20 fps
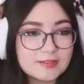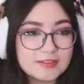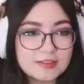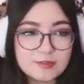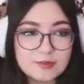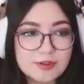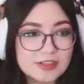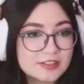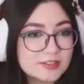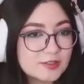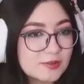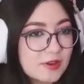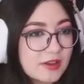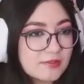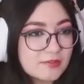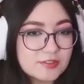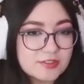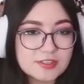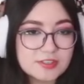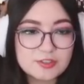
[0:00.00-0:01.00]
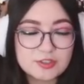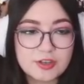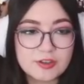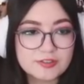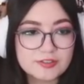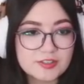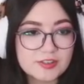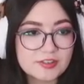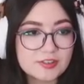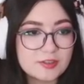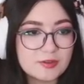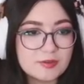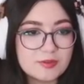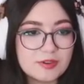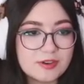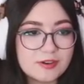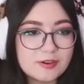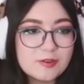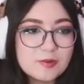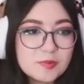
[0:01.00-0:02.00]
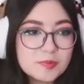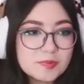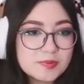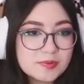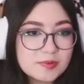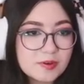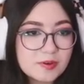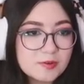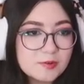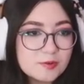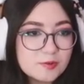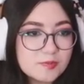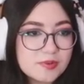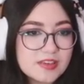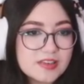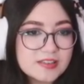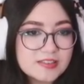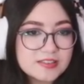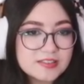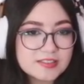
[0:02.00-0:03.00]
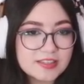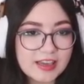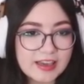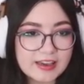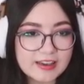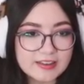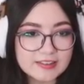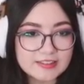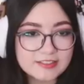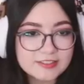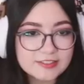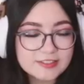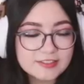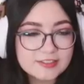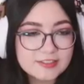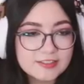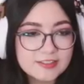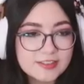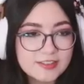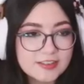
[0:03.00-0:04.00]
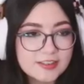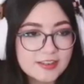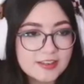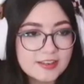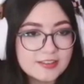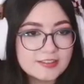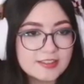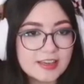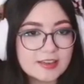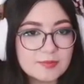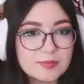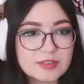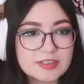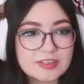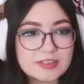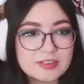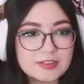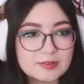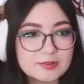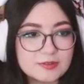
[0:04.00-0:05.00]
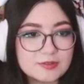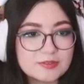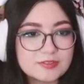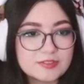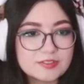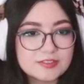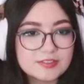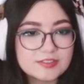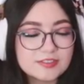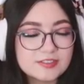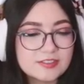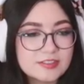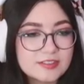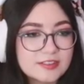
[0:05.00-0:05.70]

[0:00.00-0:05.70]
You guys don't have seashells on you, nope. Ooh, pink sand. That'd be cute.